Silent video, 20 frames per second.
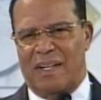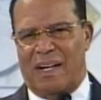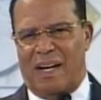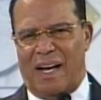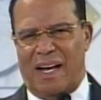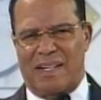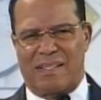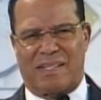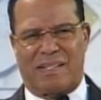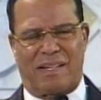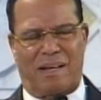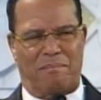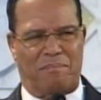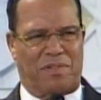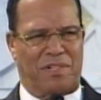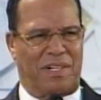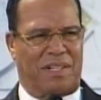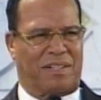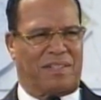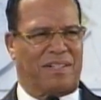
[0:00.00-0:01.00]
Our
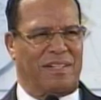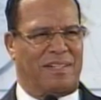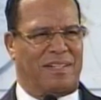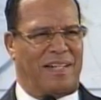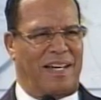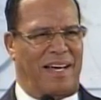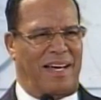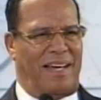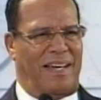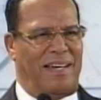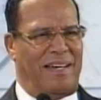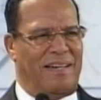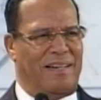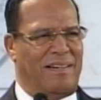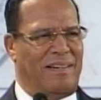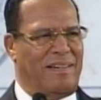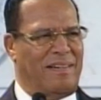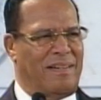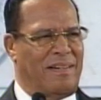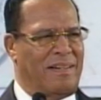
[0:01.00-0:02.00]
subject
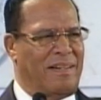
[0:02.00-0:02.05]
today